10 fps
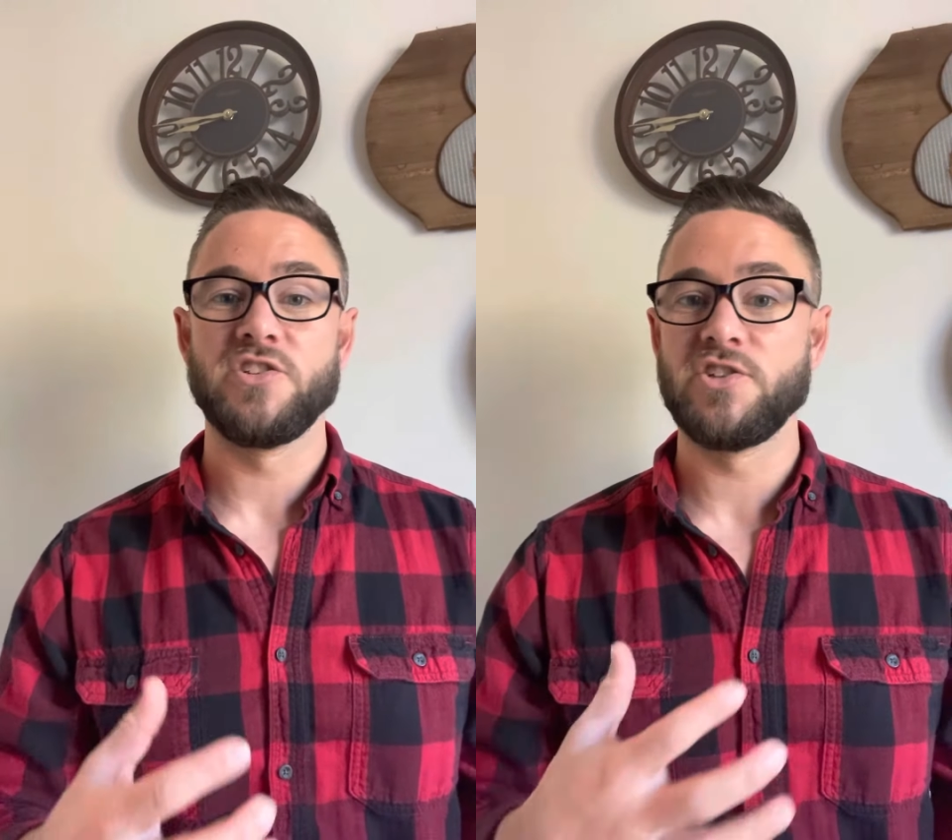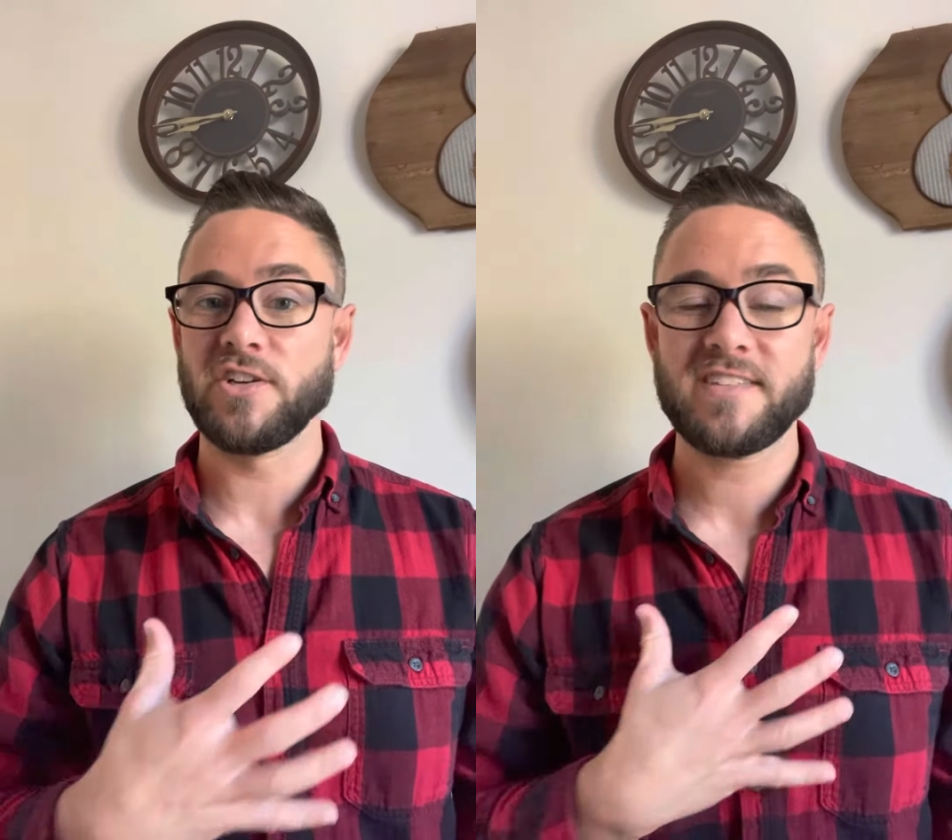
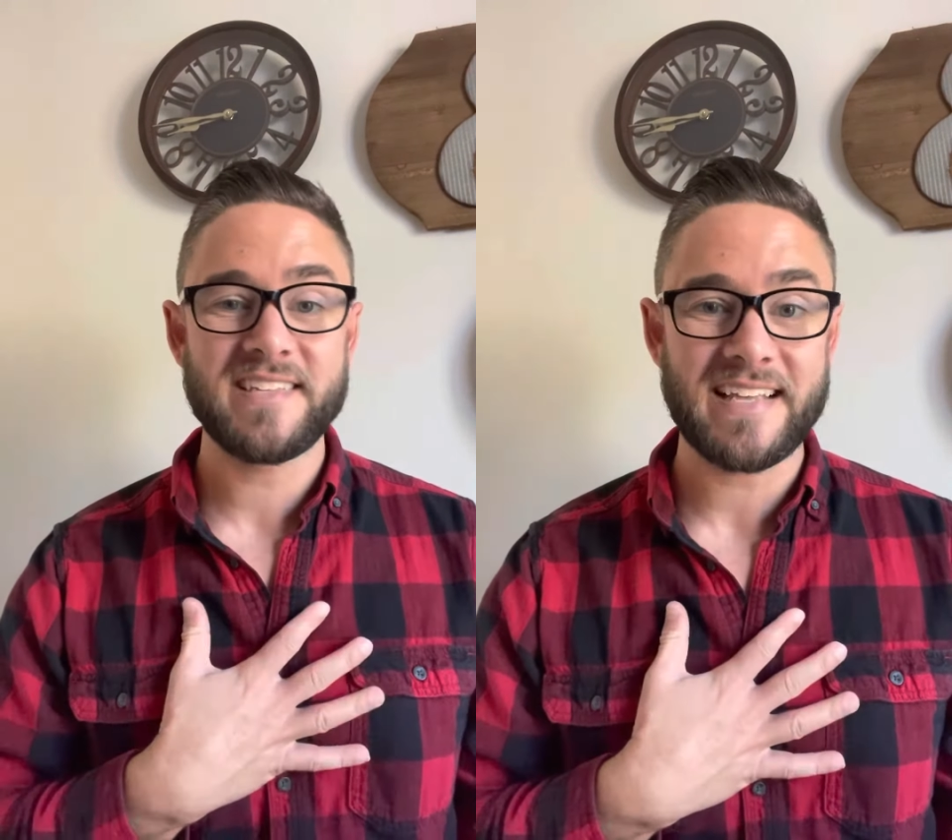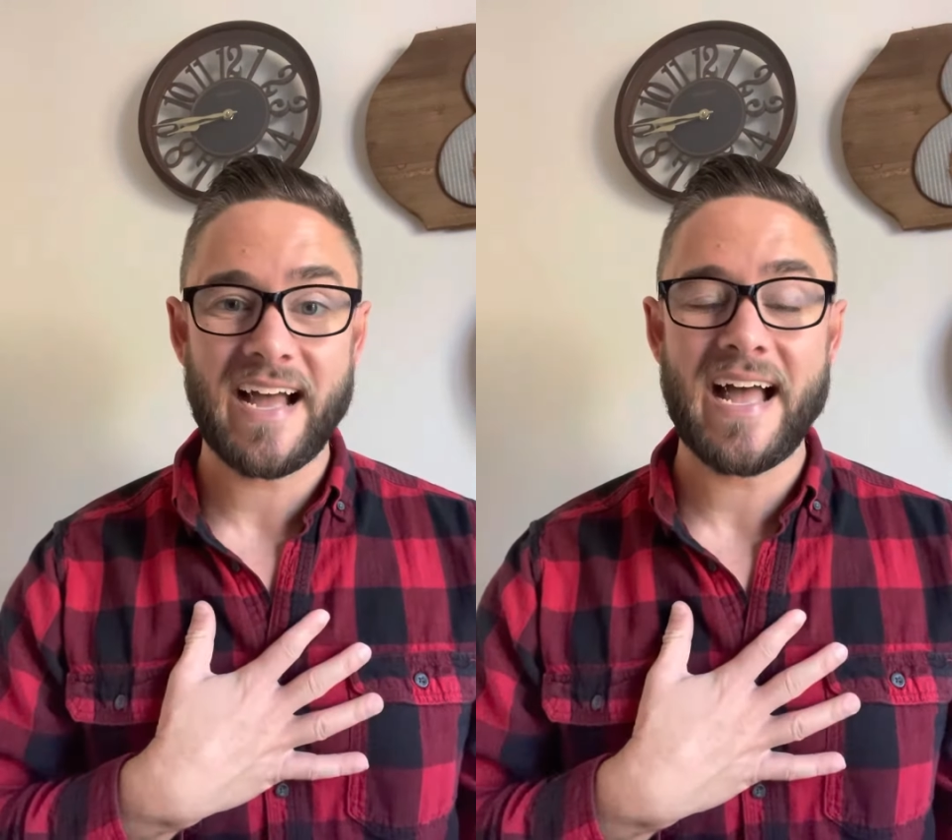just
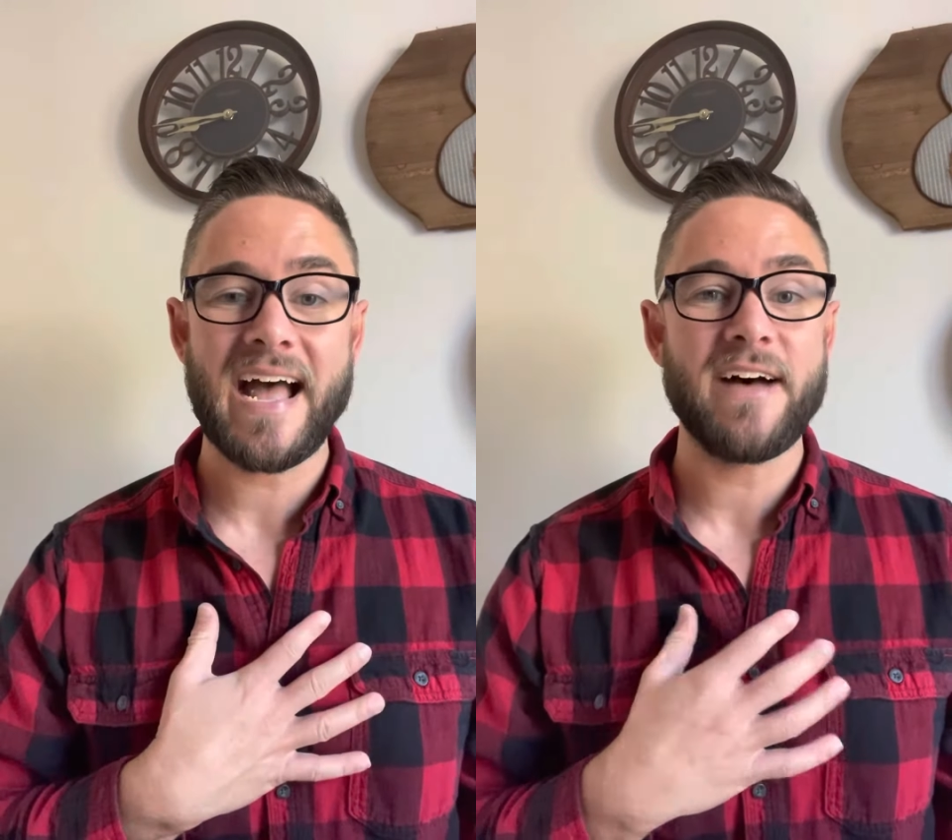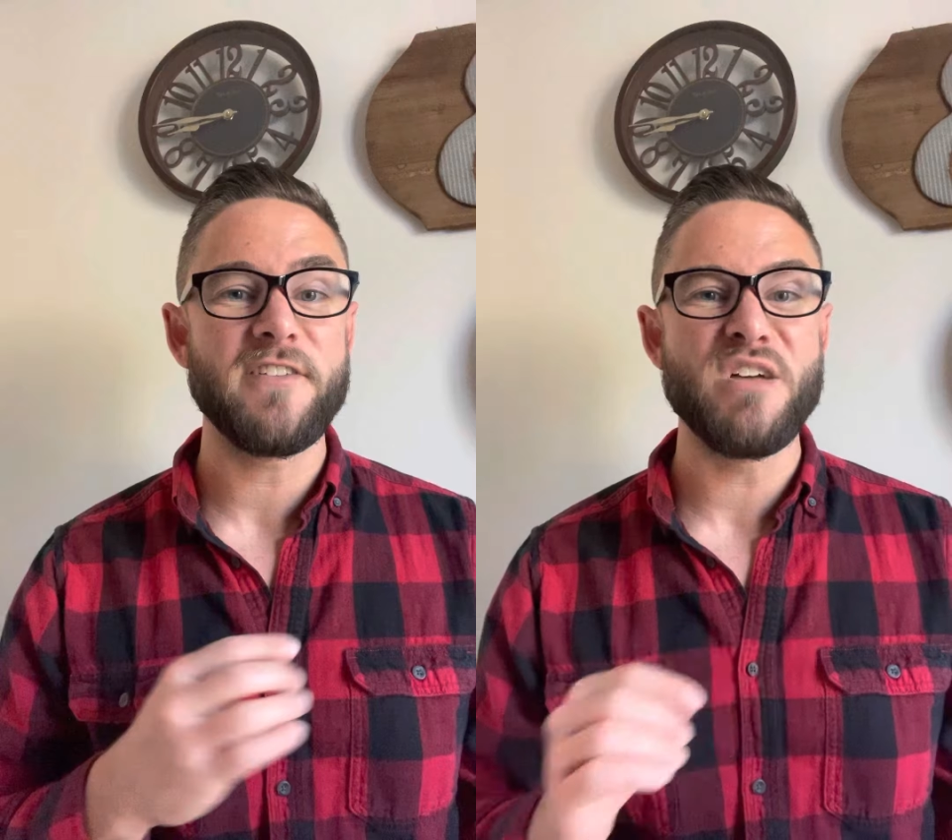as I
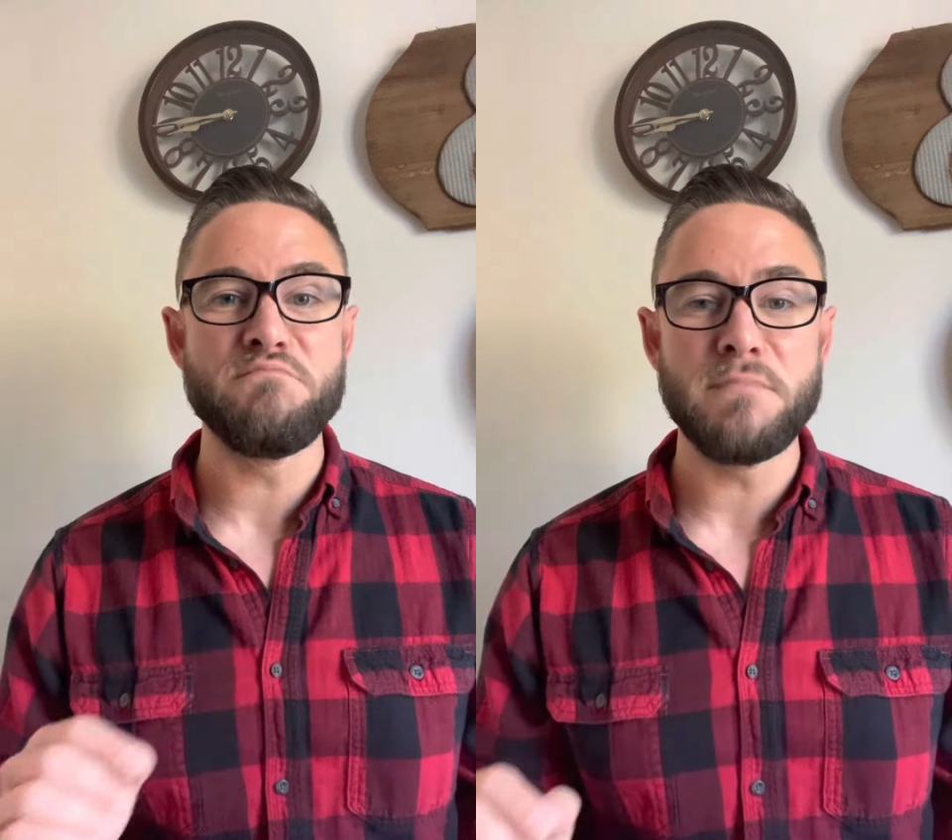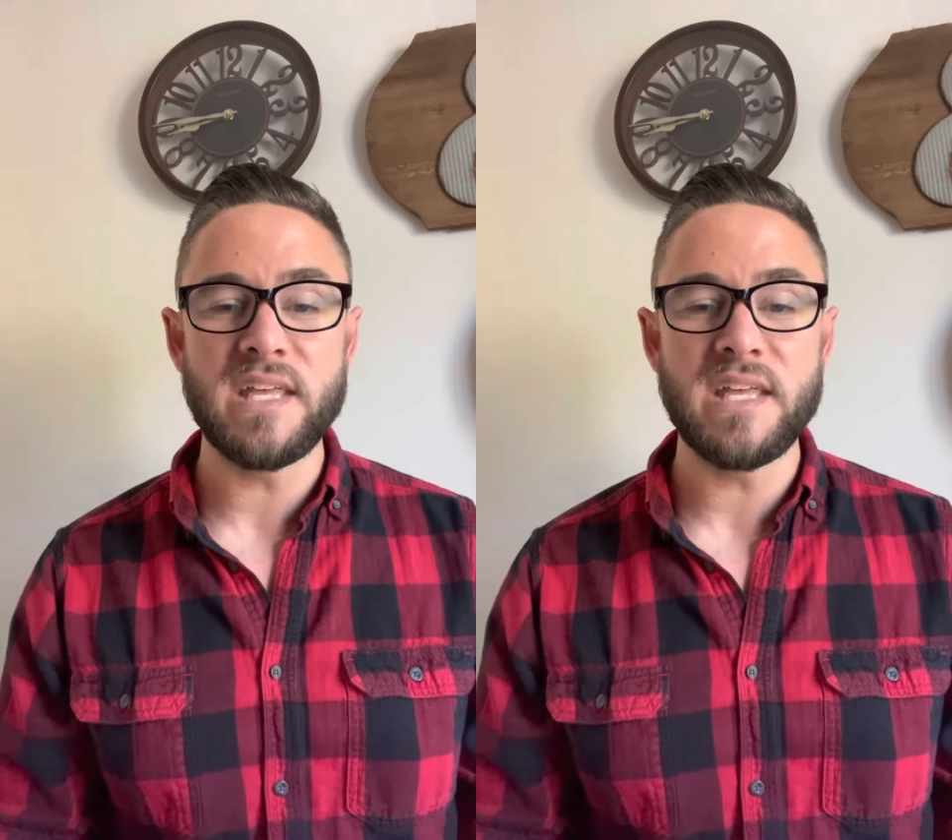have and